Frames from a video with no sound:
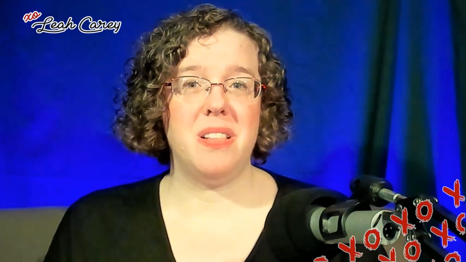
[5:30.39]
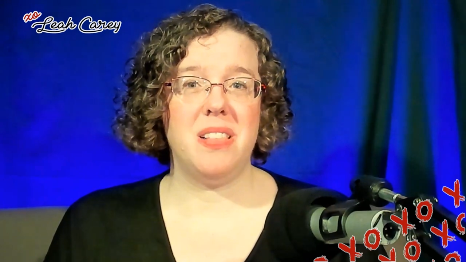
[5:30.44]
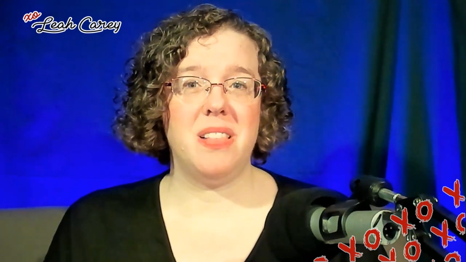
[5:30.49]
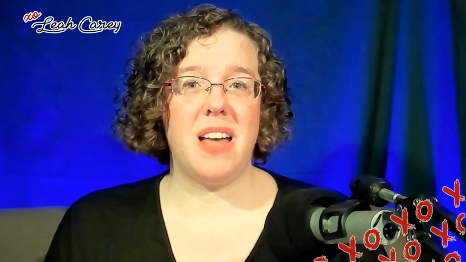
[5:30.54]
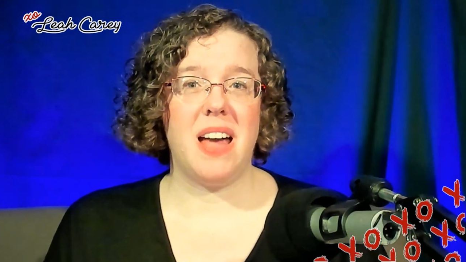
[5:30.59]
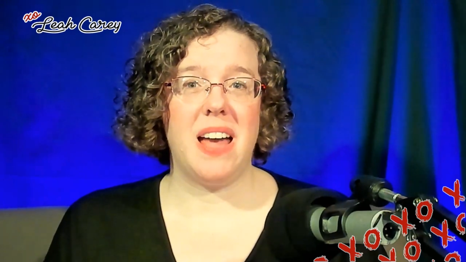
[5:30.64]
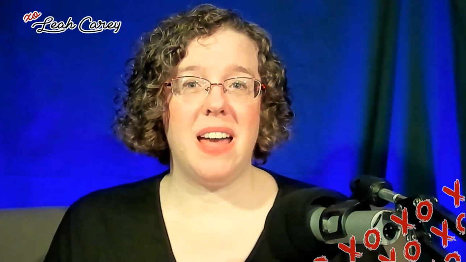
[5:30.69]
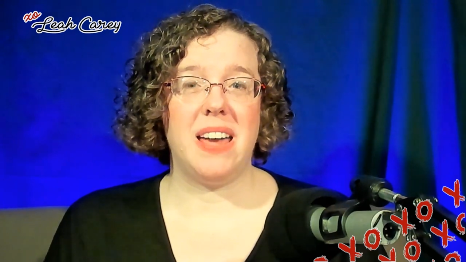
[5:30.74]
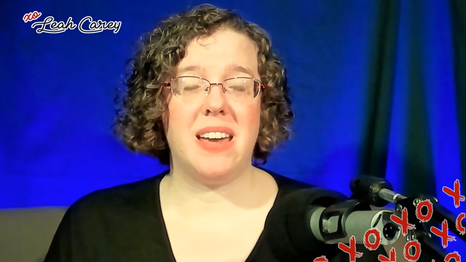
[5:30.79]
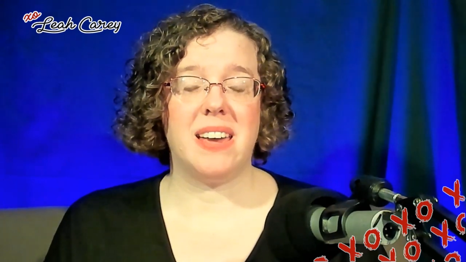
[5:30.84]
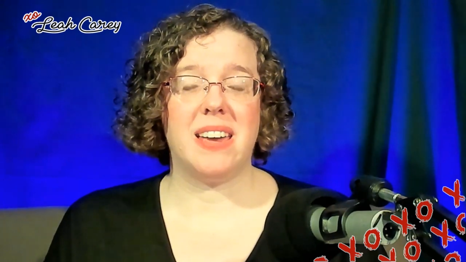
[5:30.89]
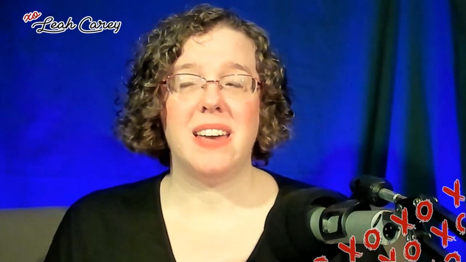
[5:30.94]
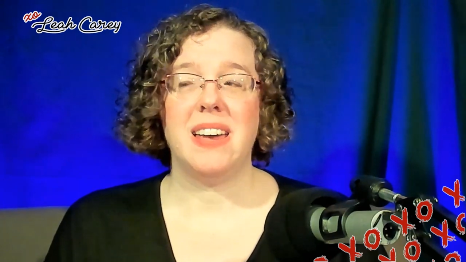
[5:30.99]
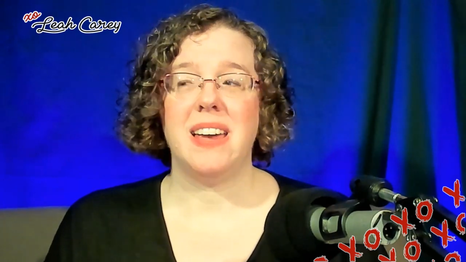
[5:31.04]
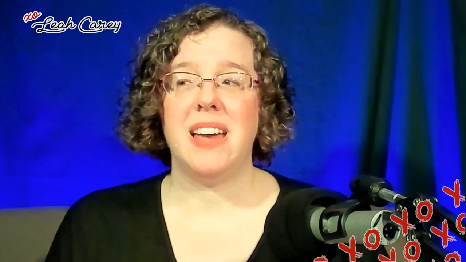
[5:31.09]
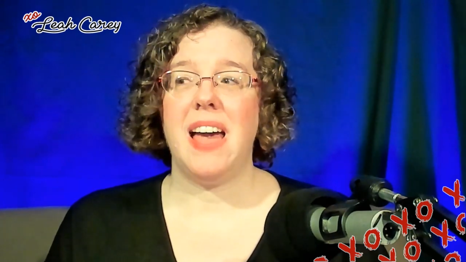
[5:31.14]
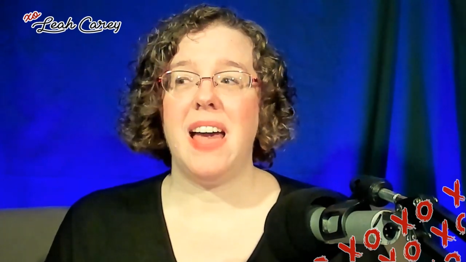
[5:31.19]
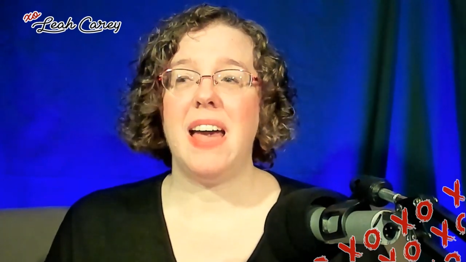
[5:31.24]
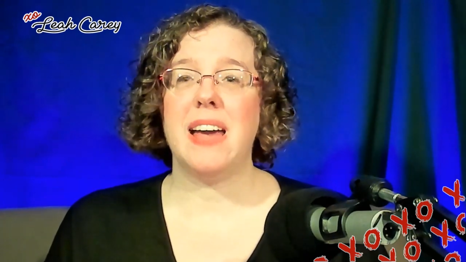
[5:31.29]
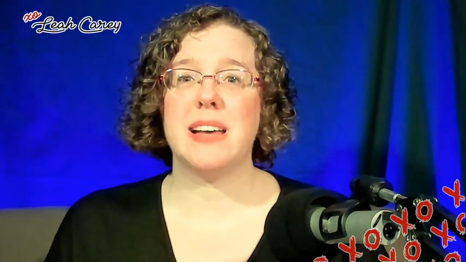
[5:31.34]
like
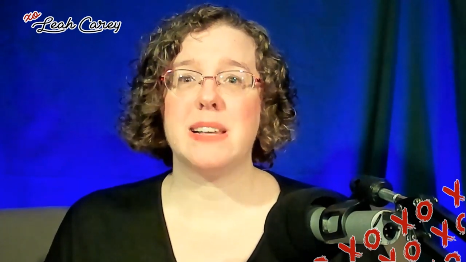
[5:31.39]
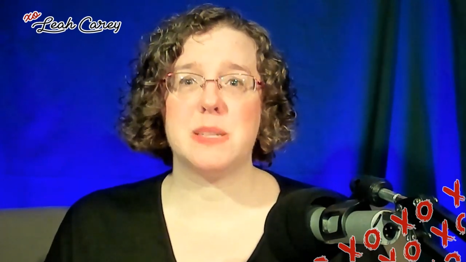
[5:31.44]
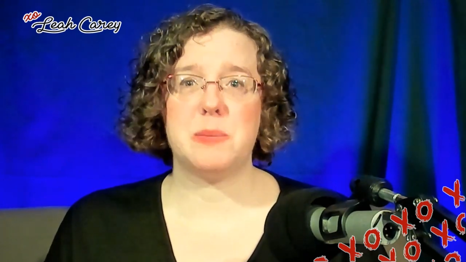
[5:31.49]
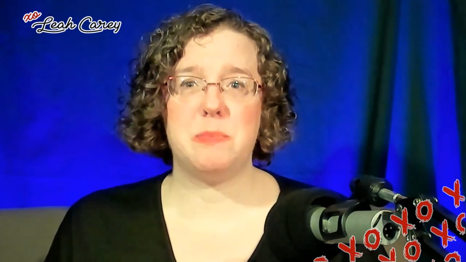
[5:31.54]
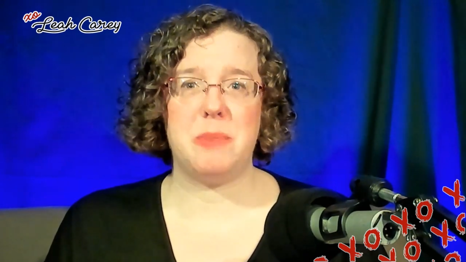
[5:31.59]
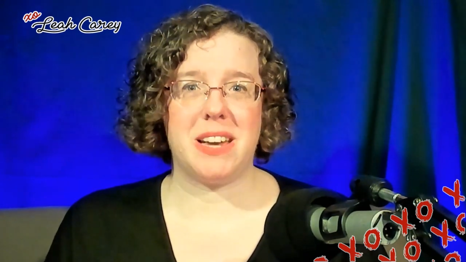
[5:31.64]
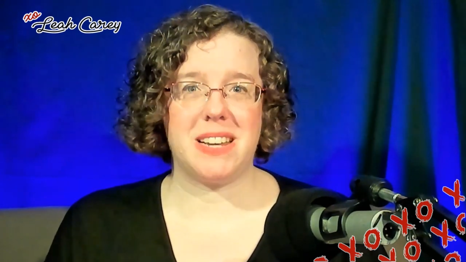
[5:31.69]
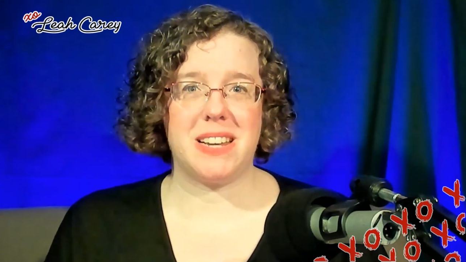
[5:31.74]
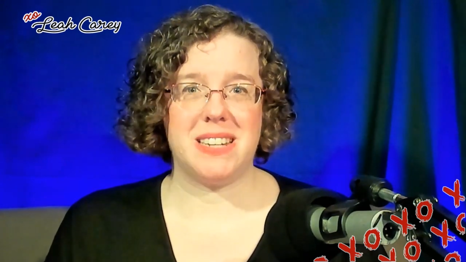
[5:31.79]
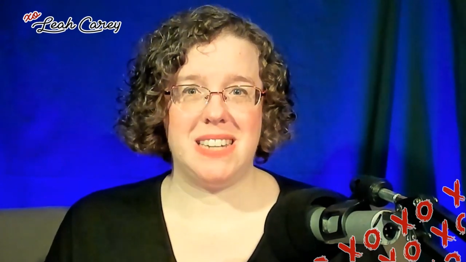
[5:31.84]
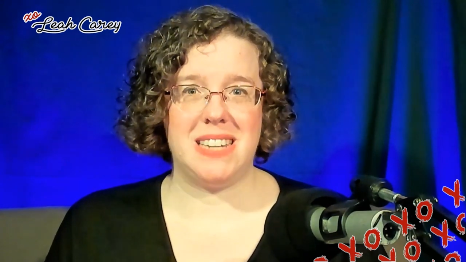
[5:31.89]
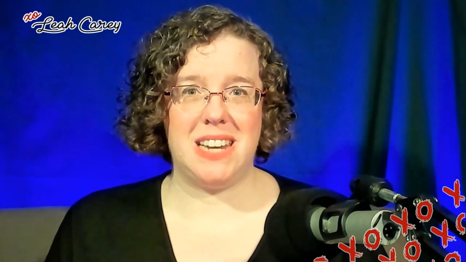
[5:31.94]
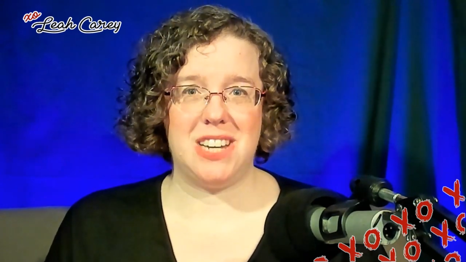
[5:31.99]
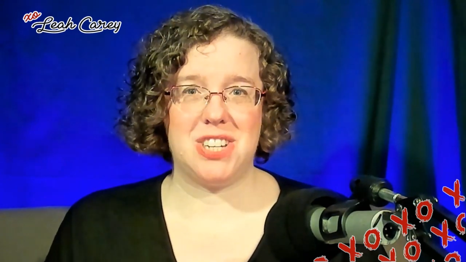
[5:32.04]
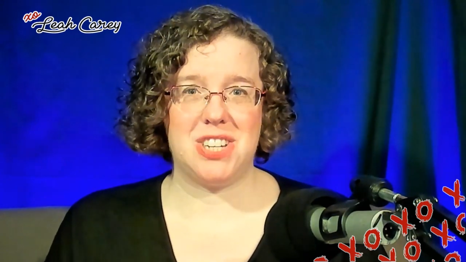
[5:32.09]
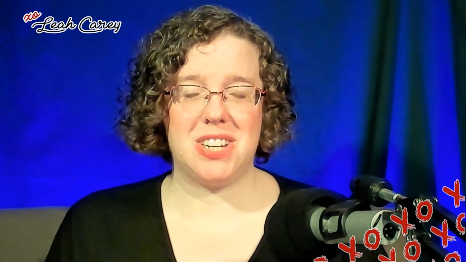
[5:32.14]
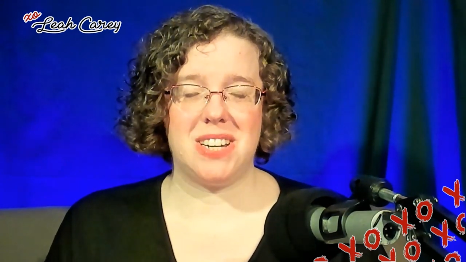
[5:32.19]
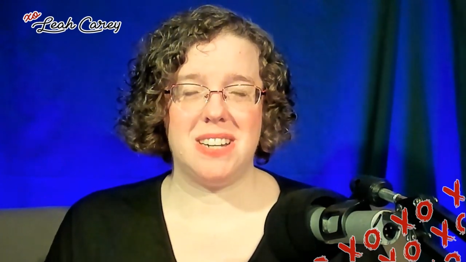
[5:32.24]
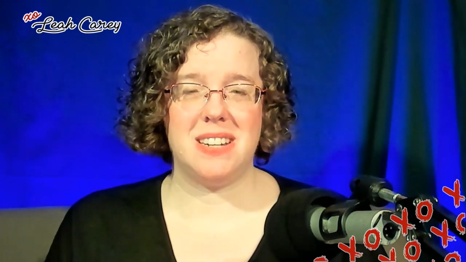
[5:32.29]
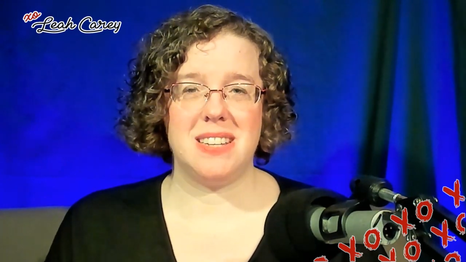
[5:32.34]

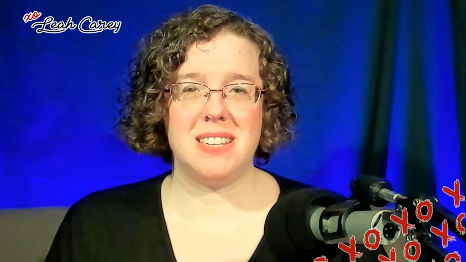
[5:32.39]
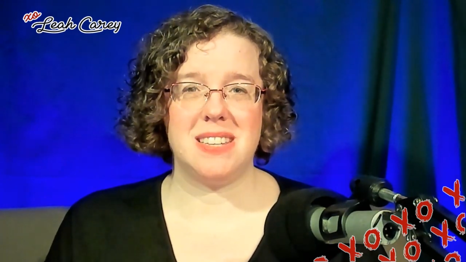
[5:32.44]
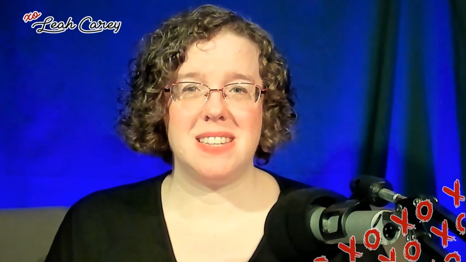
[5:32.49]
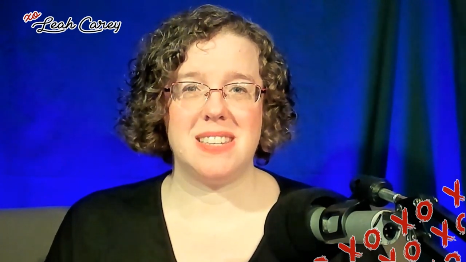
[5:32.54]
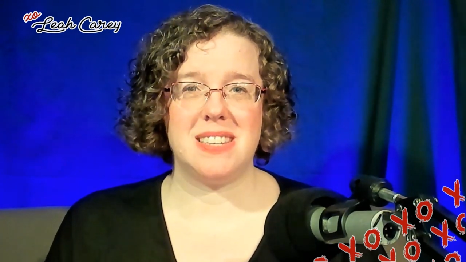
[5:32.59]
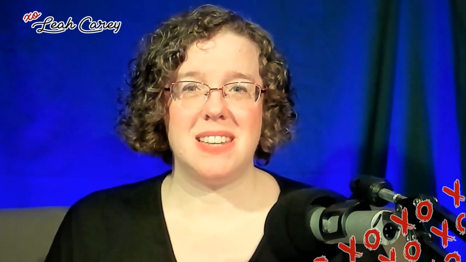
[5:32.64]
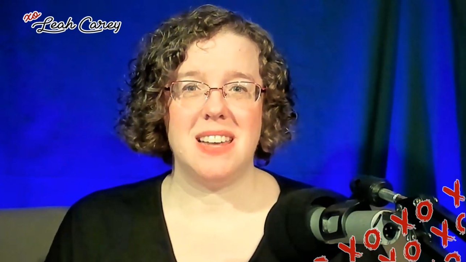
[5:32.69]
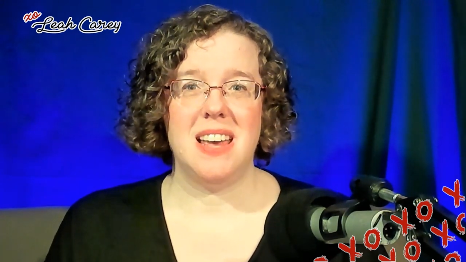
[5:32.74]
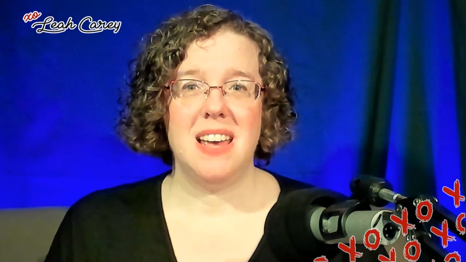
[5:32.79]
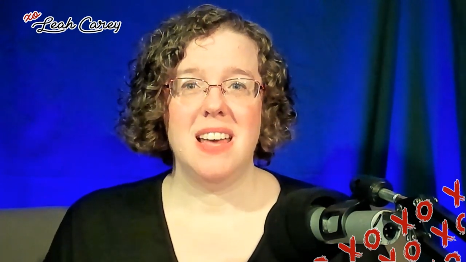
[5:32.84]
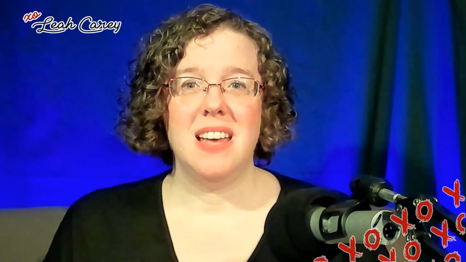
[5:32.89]
expectations.